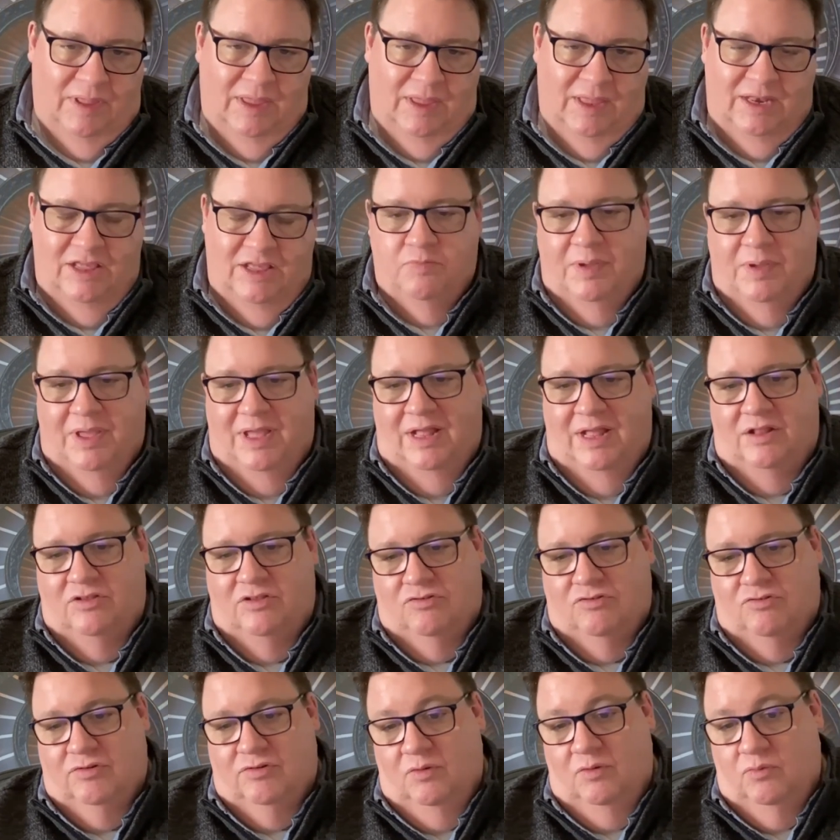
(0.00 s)
Needs to be able to
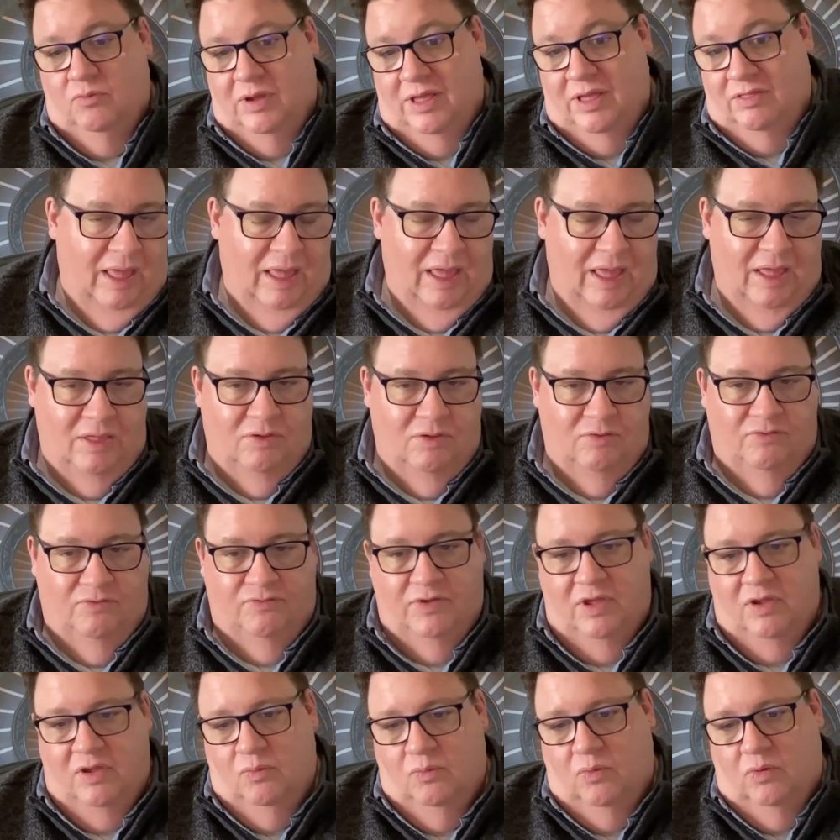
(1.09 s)
integrate with your
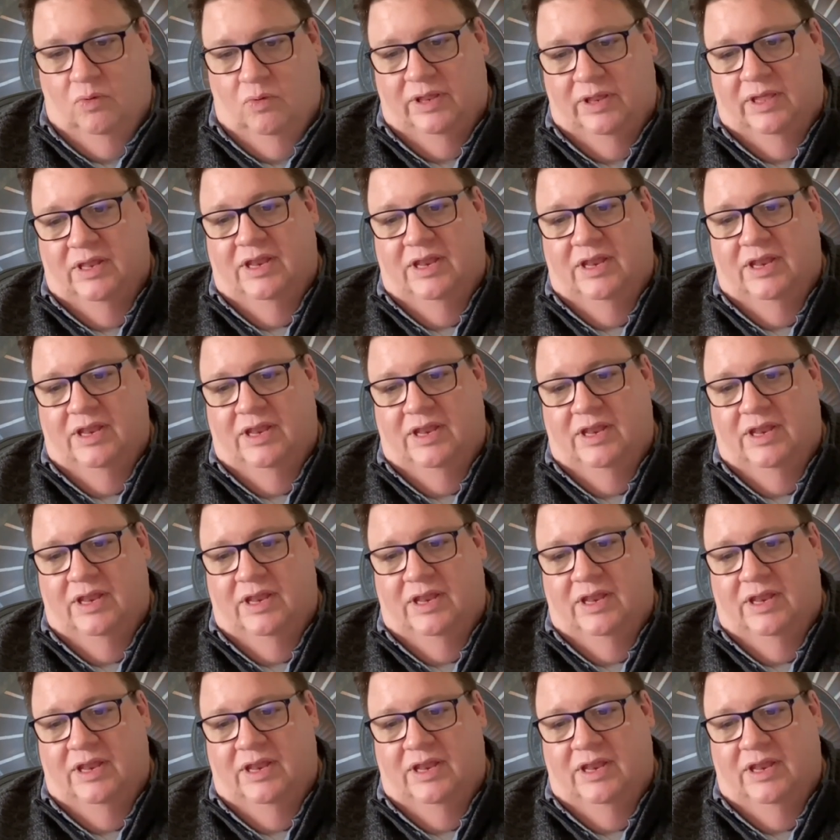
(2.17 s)
firewalling,